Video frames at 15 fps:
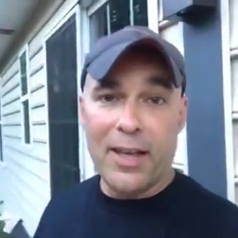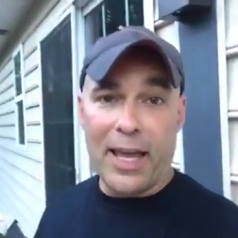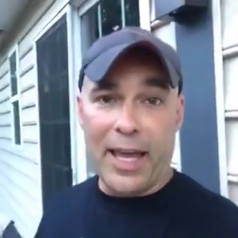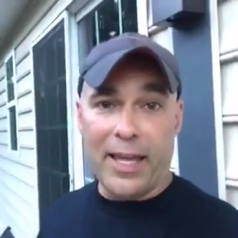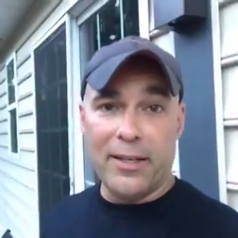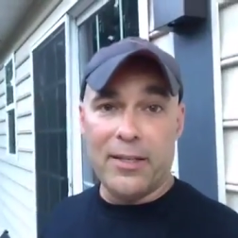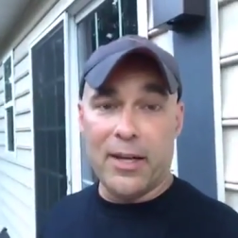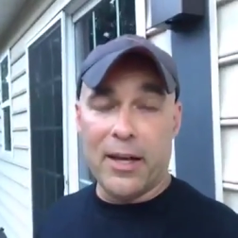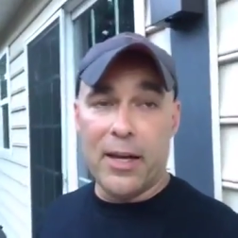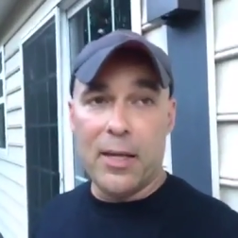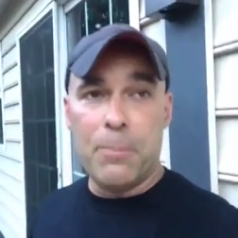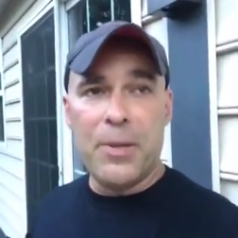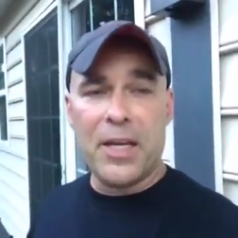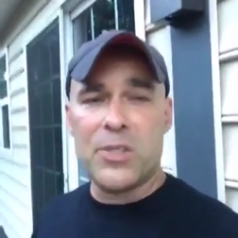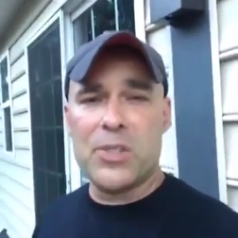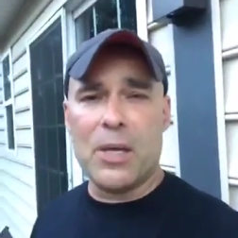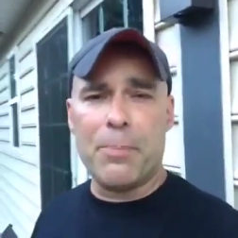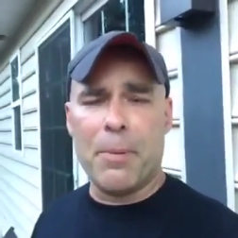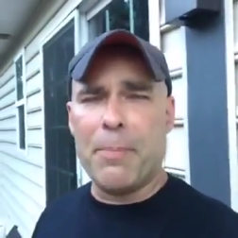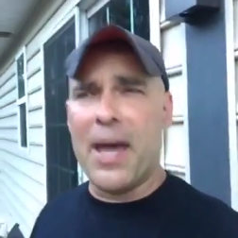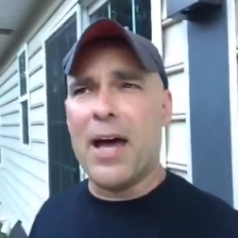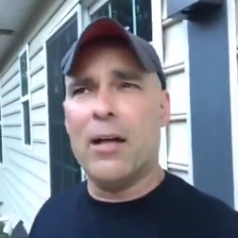And it picks
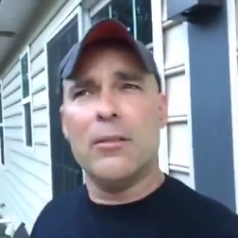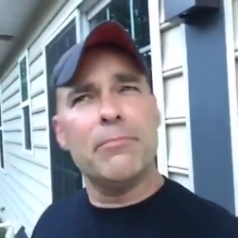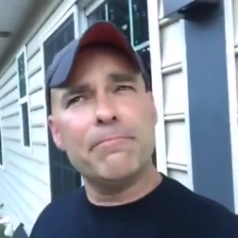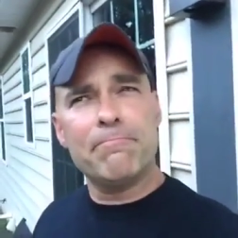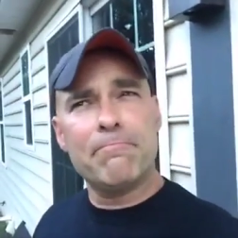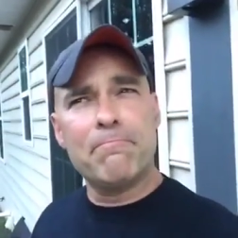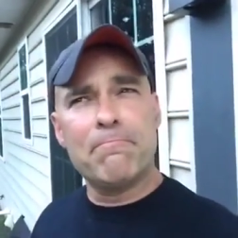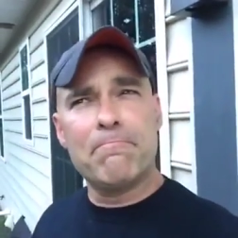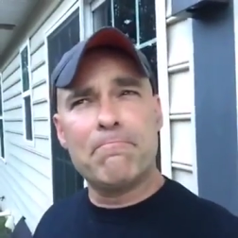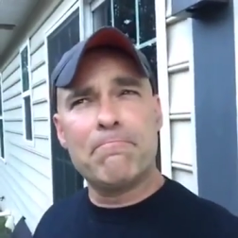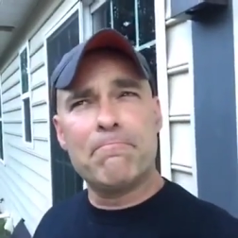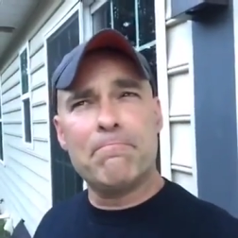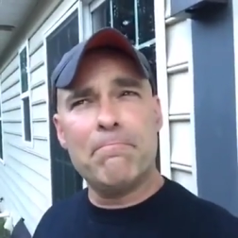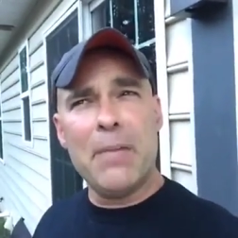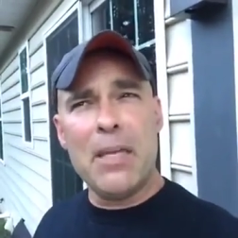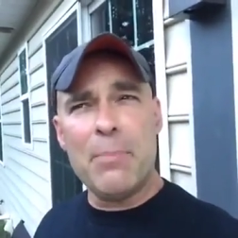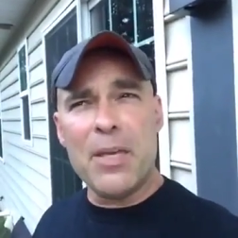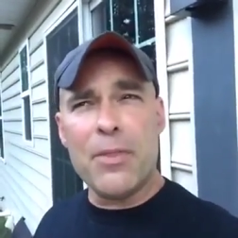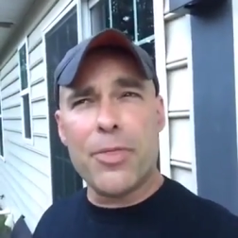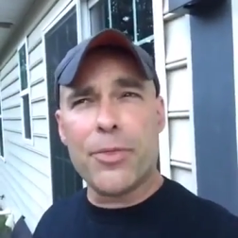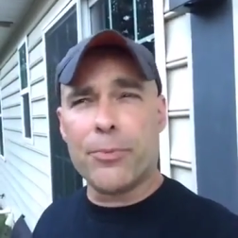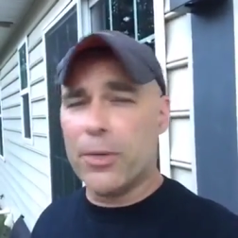up about
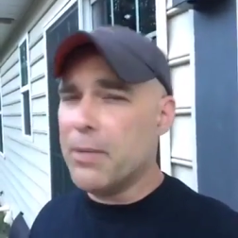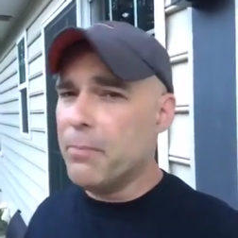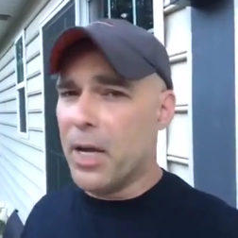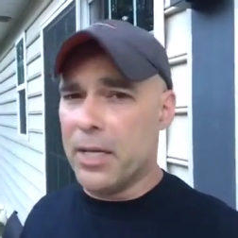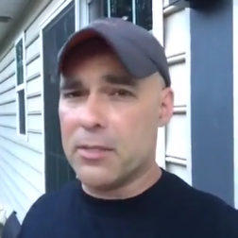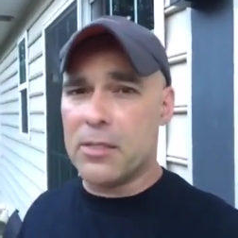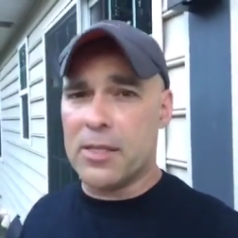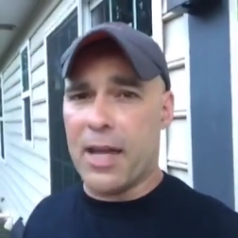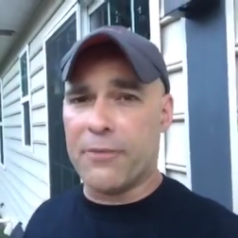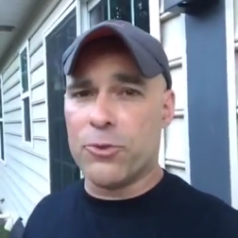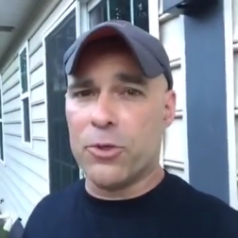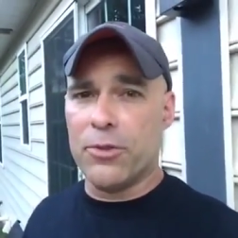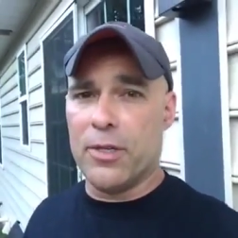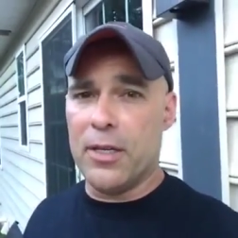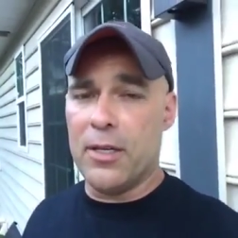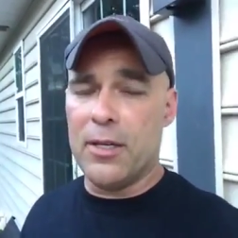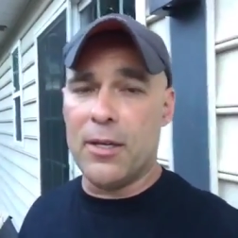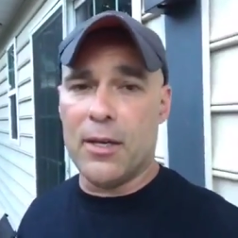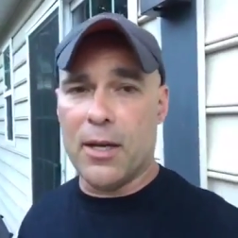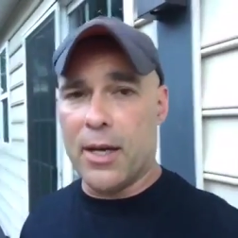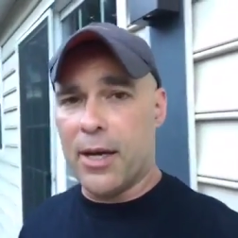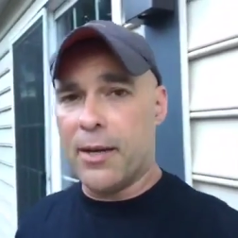maybe 3 months after
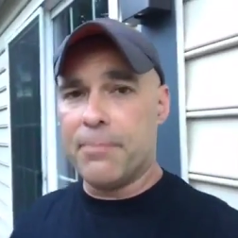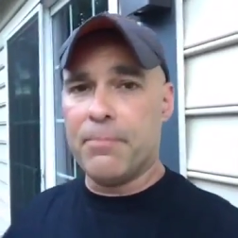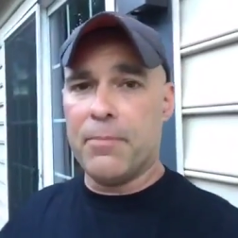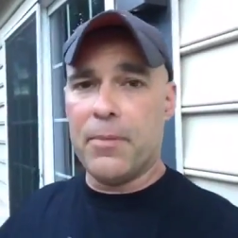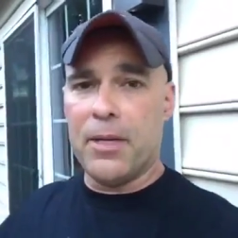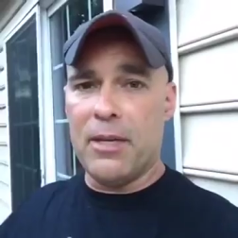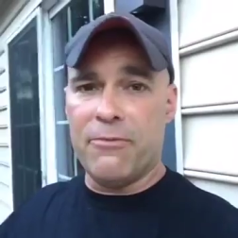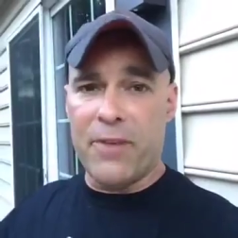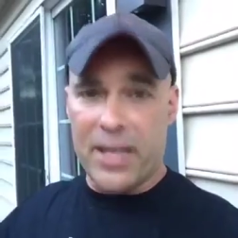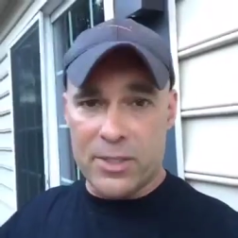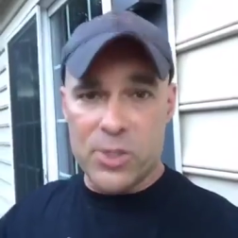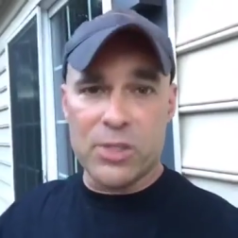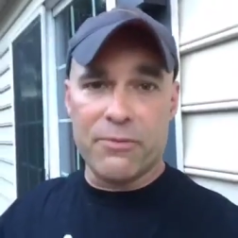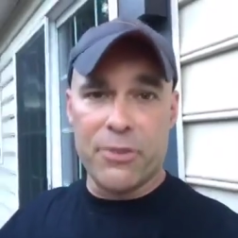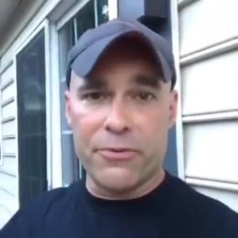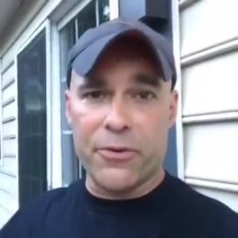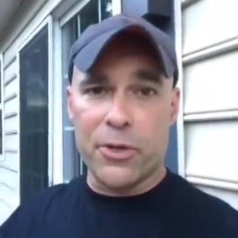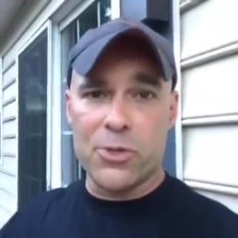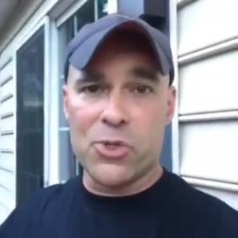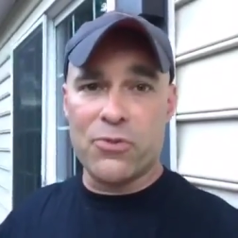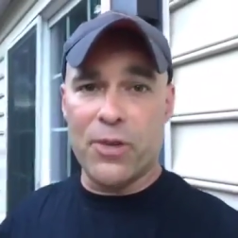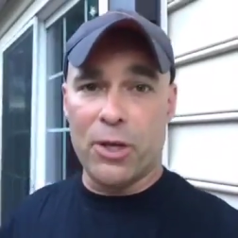the events of the
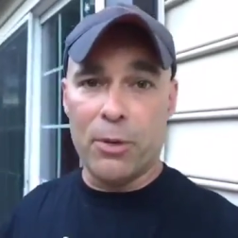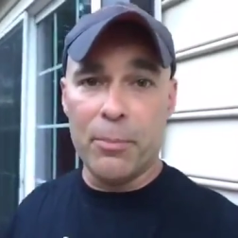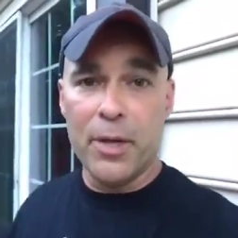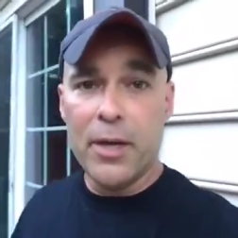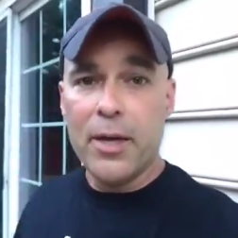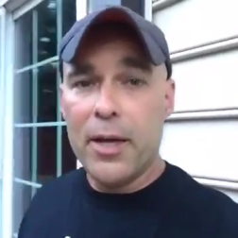first film.